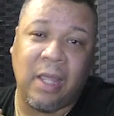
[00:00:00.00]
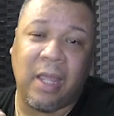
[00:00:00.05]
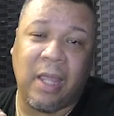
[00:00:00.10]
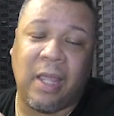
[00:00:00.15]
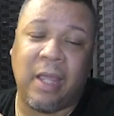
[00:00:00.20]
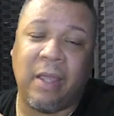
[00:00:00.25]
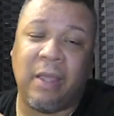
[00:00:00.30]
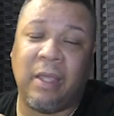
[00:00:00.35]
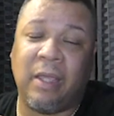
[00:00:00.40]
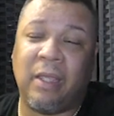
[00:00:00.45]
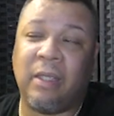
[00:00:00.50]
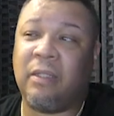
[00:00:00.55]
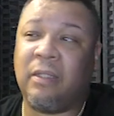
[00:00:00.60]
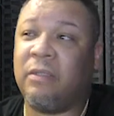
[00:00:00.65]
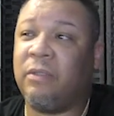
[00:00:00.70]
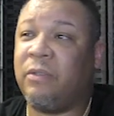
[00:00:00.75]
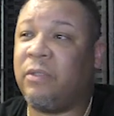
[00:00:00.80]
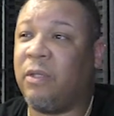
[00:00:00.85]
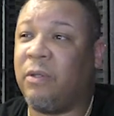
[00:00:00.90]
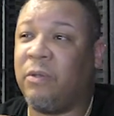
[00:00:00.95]

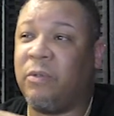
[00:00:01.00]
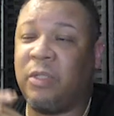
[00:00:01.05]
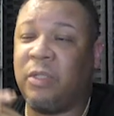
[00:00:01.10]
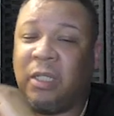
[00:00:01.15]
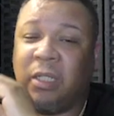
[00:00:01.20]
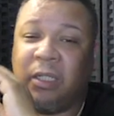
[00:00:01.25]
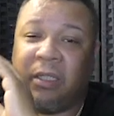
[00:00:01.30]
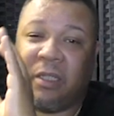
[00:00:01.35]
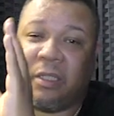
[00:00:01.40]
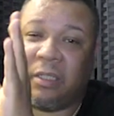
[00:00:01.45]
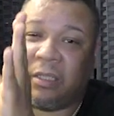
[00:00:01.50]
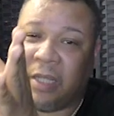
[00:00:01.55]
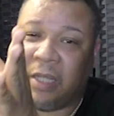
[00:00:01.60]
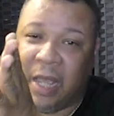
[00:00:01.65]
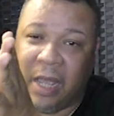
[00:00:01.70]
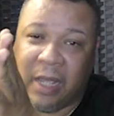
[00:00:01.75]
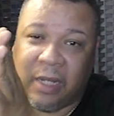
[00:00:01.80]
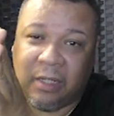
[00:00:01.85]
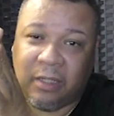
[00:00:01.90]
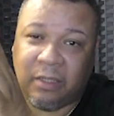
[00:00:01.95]
And so she just
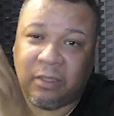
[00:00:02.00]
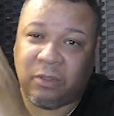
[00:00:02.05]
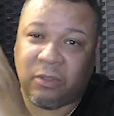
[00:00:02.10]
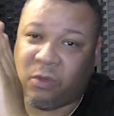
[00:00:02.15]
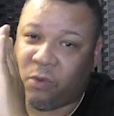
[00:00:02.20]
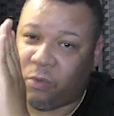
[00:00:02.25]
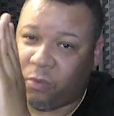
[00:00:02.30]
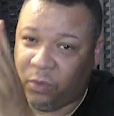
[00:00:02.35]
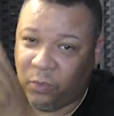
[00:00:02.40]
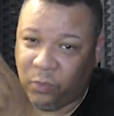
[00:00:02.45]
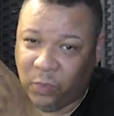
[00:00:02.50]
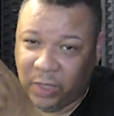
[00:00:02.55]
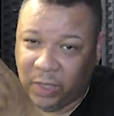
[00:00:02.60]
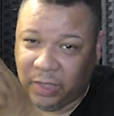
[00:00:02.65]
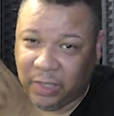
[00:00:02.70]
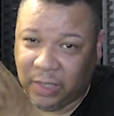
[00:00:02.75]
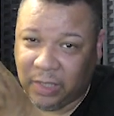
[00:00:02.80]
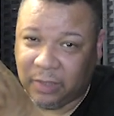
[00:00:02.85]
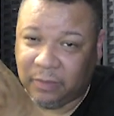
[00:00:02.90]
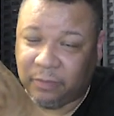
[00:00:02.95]
kind of is going
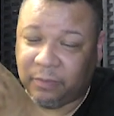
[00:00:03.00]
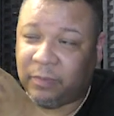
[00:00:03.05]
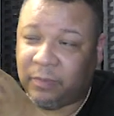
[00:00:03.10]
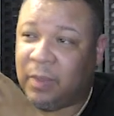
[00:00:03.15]
with it.